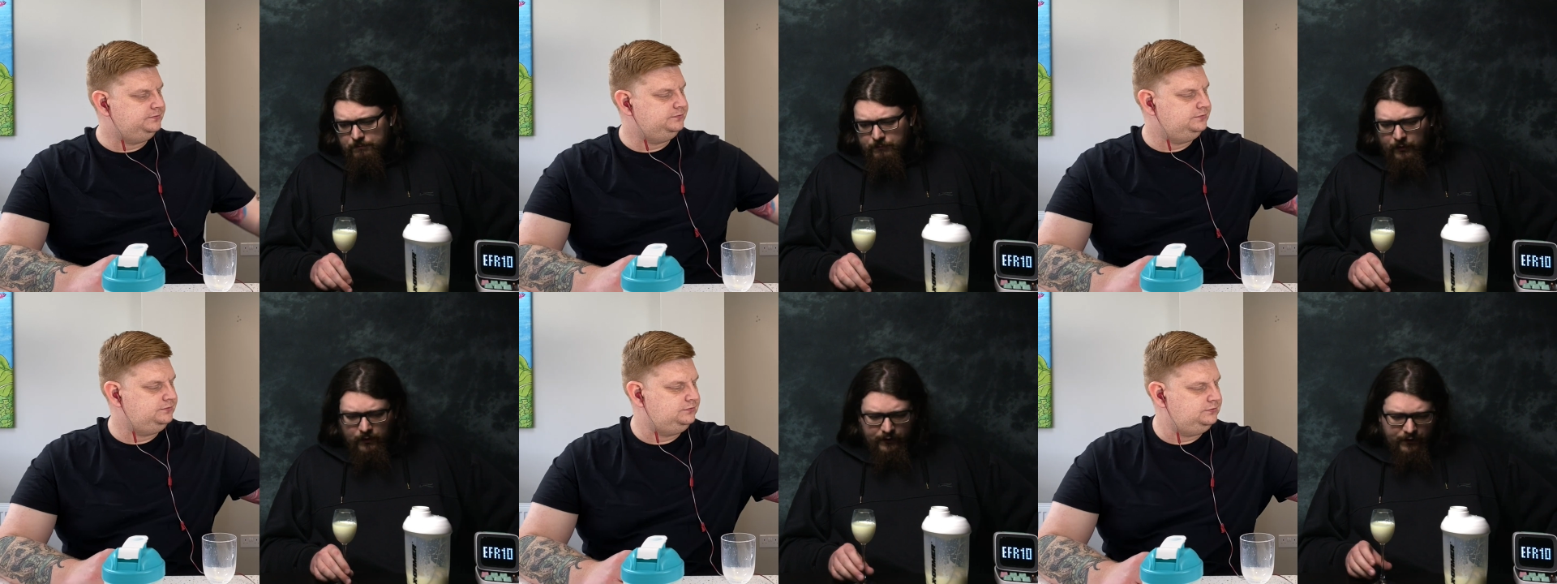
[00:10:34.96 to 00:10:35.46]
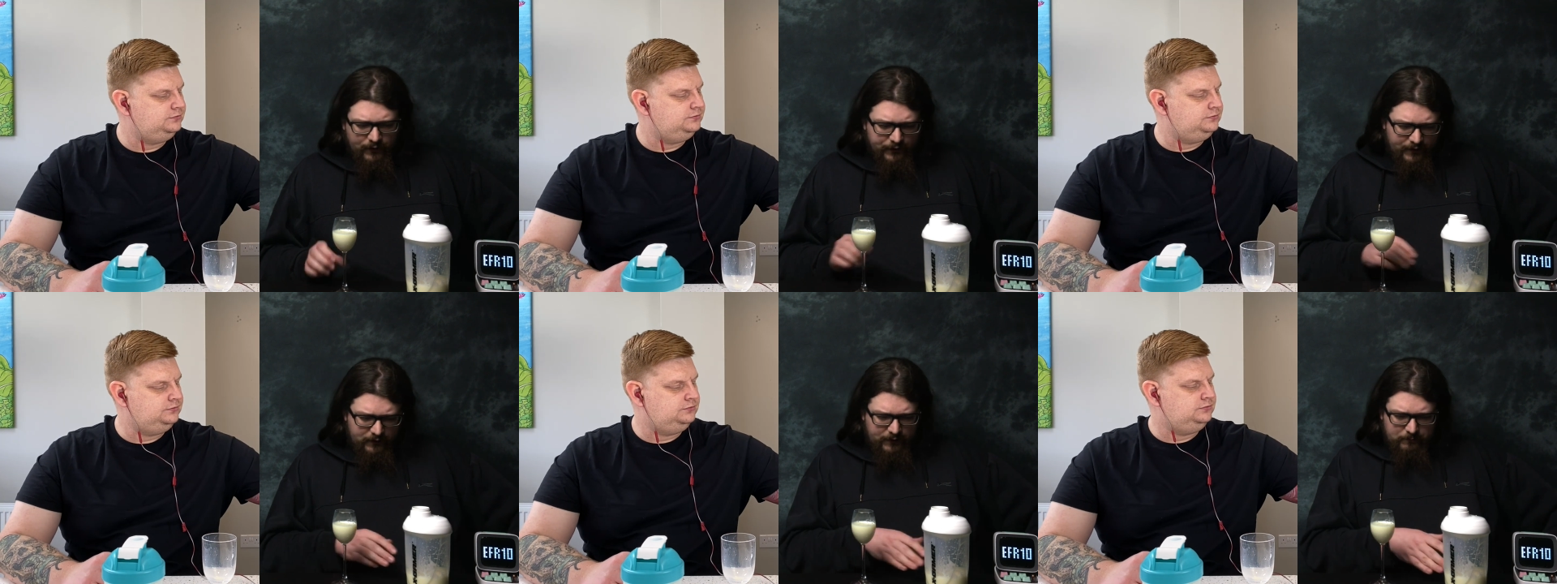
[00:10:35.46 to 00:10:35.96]
Speaker 1: but I
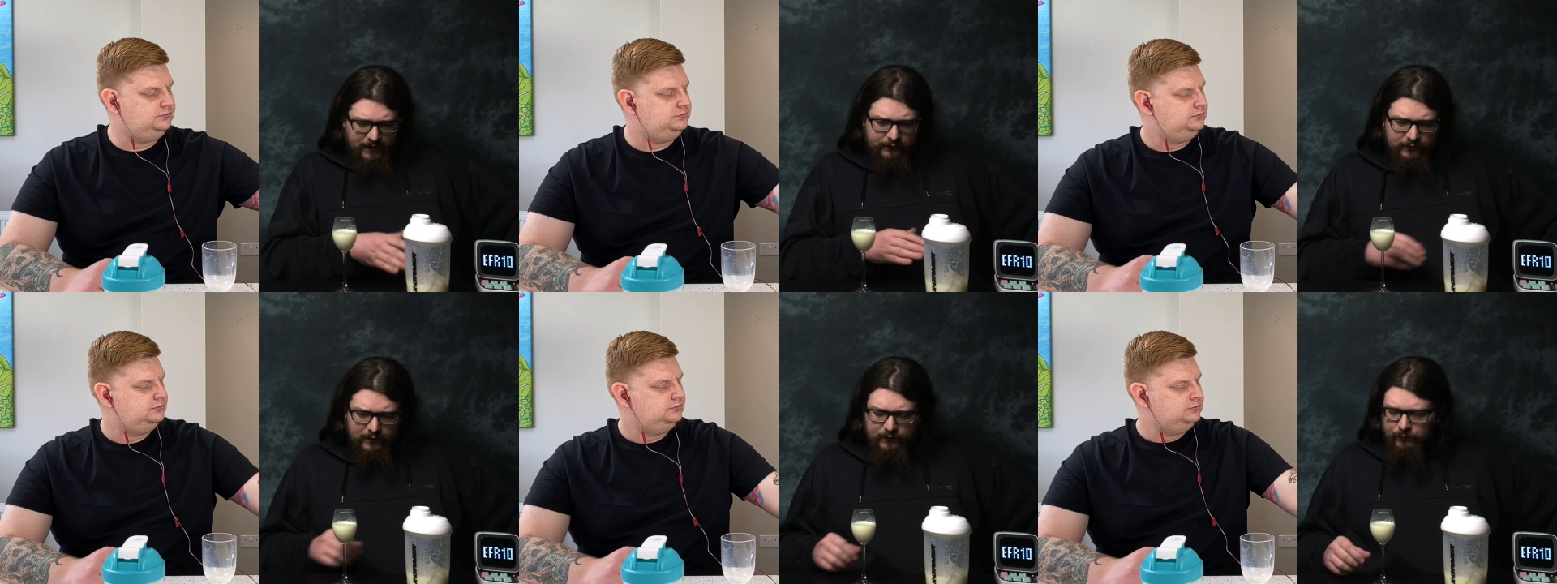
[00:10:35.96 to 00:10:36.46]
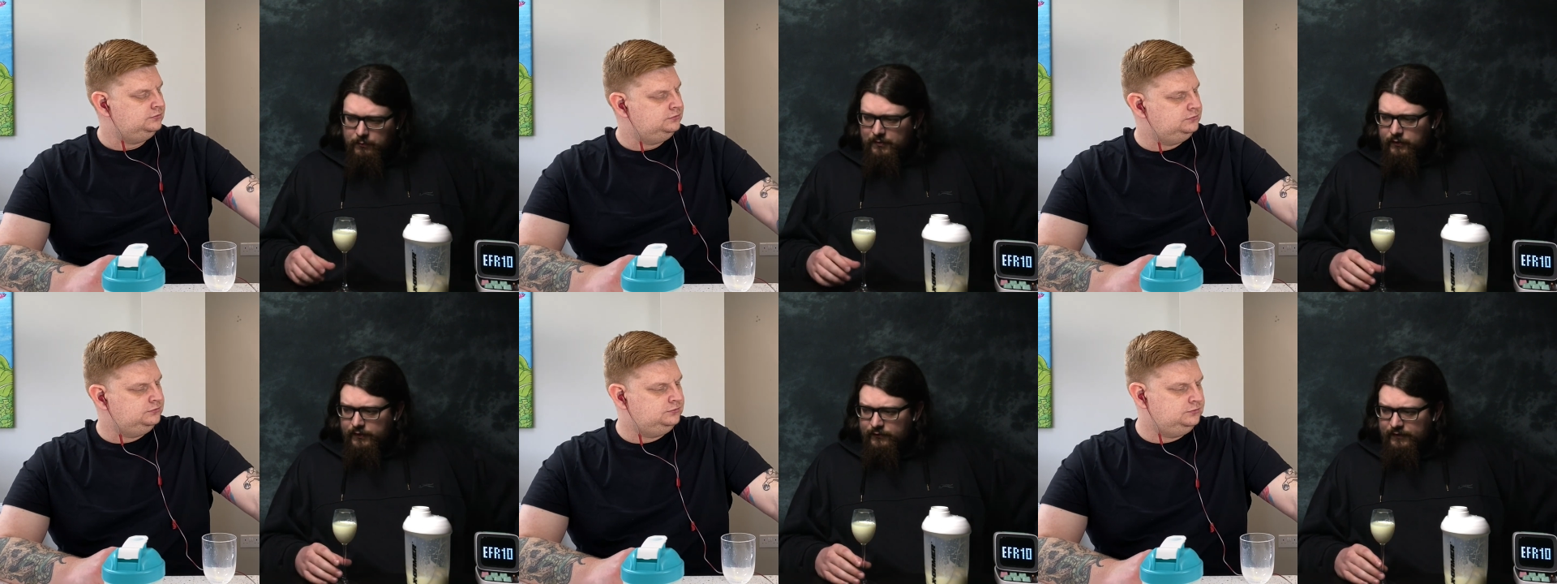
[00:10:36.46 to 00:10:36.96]
think mixing this with
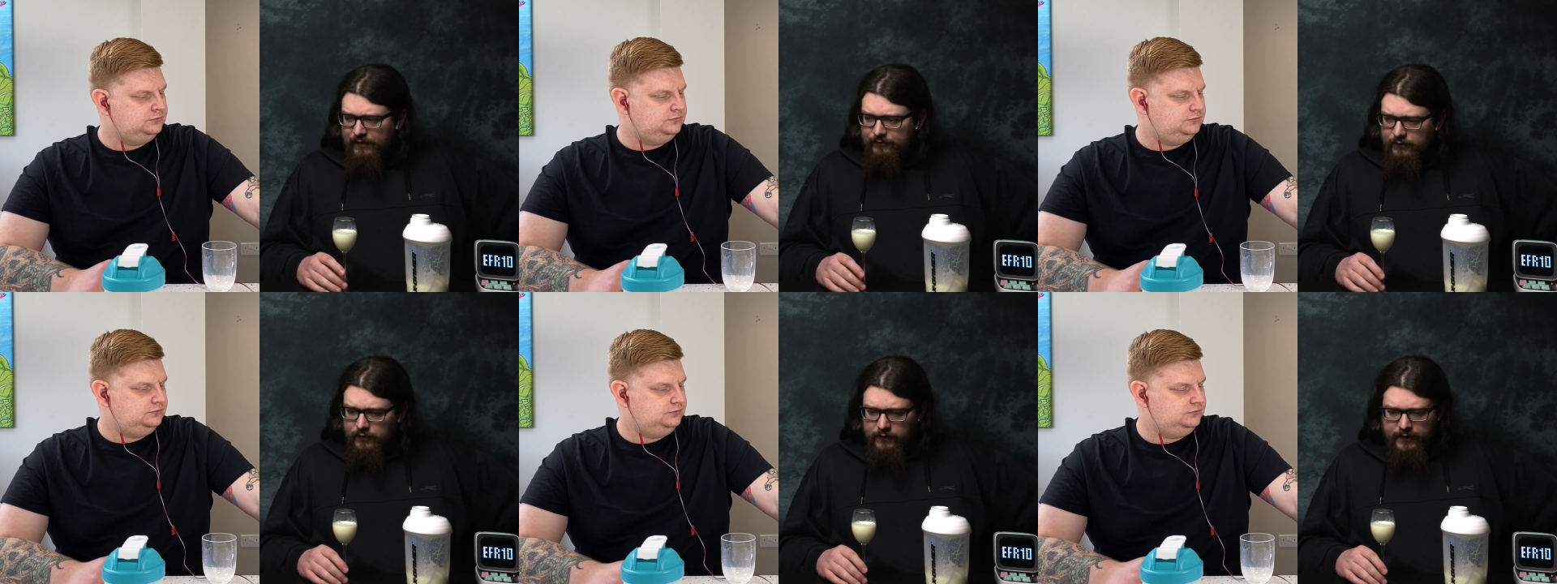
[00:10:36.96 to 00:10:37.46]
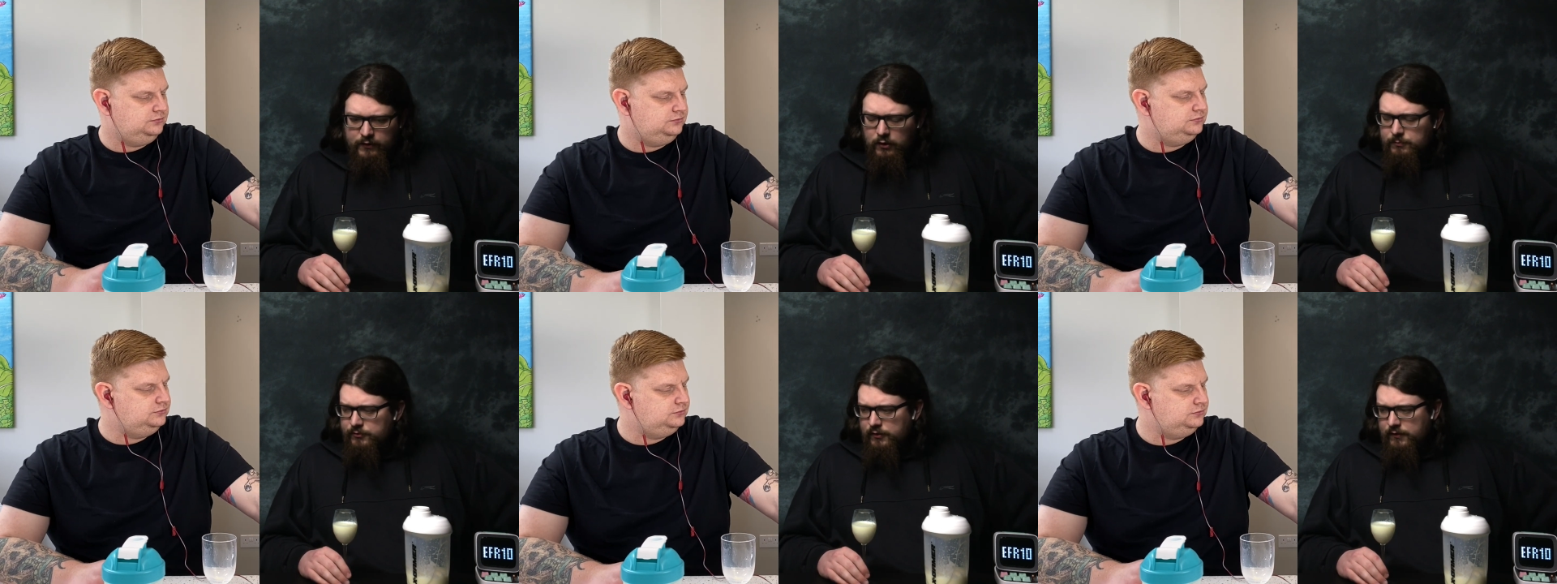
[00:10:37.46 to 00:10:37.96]
milk is definitely an
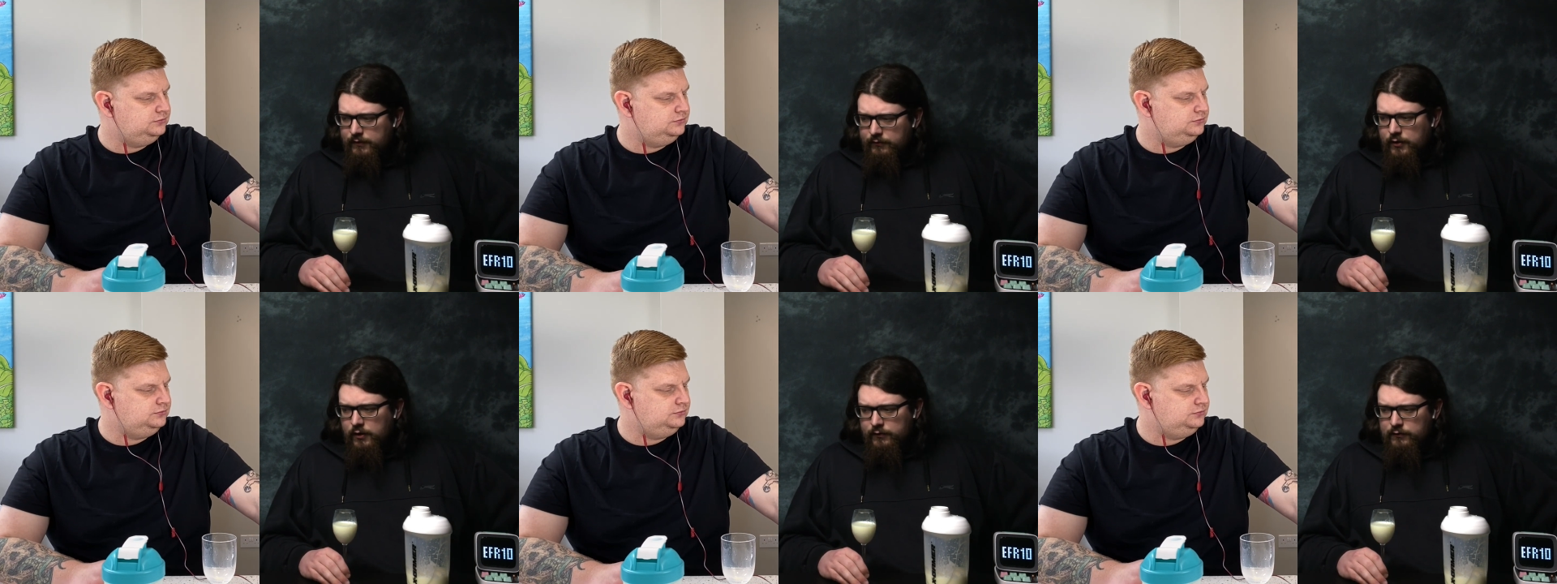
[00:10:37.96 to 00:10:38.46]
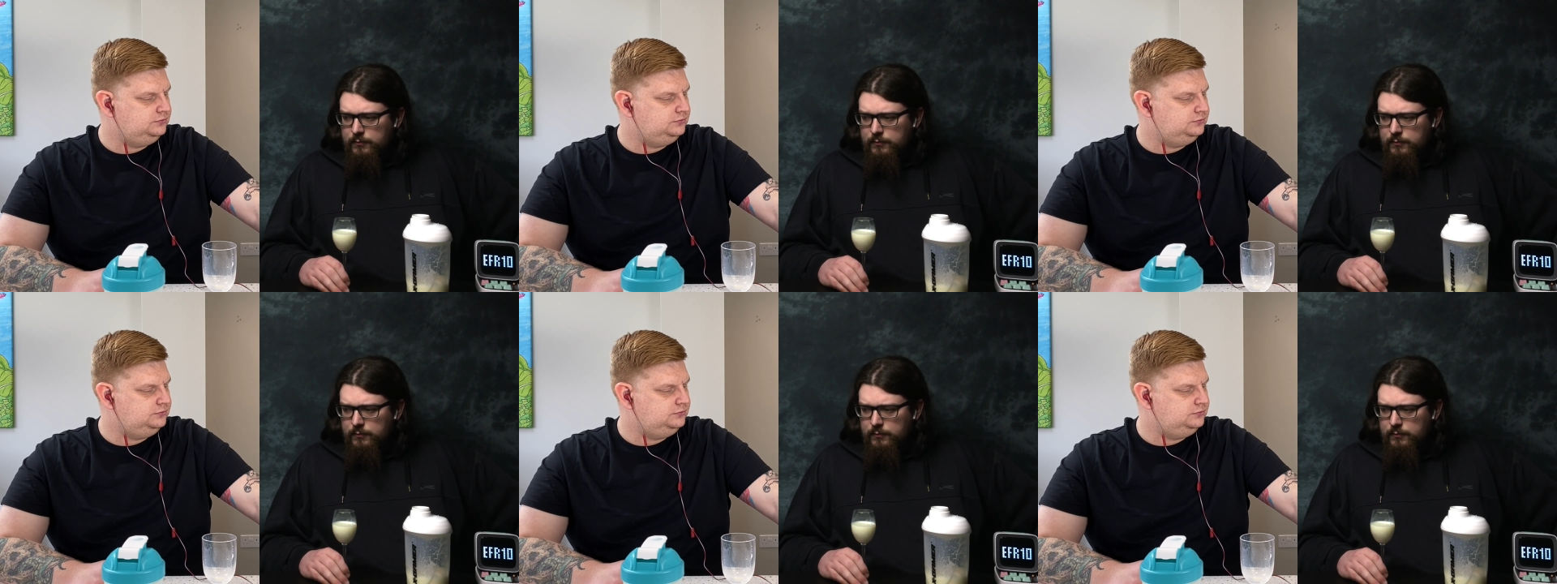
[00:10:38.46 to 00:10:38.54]
option if you've got a